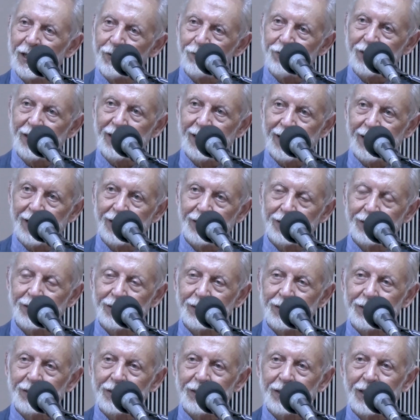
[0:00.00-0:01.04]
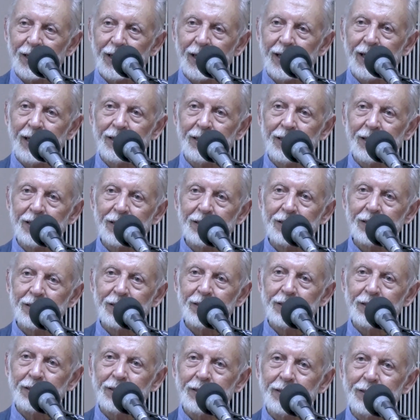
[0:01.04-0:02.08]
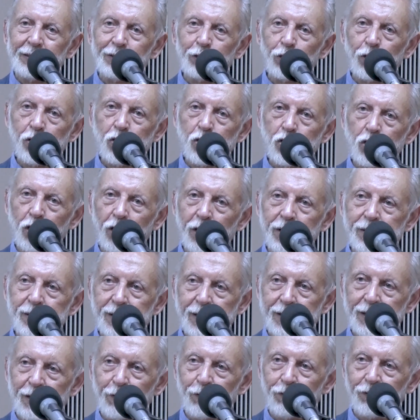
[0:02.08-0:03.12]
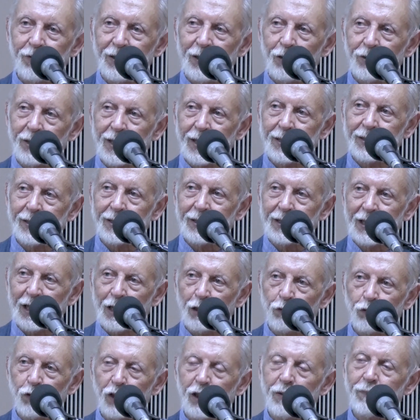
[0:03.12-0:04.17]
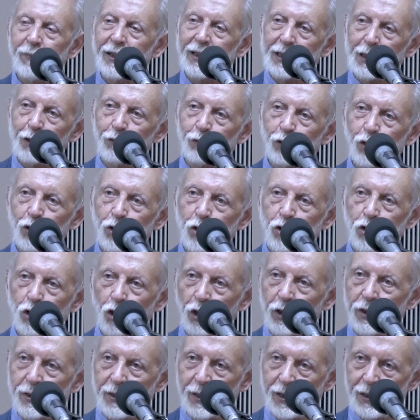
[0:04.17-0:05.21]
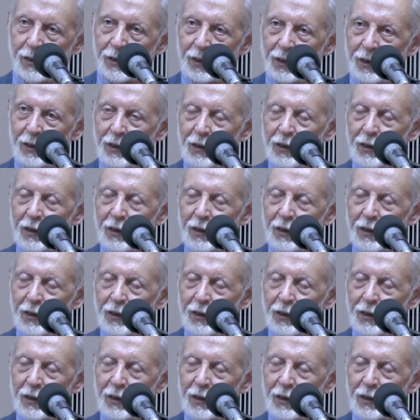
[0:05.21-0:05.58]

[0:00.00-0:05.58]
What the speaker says: every day. And in those choices, if we look at it carefully, many of those choices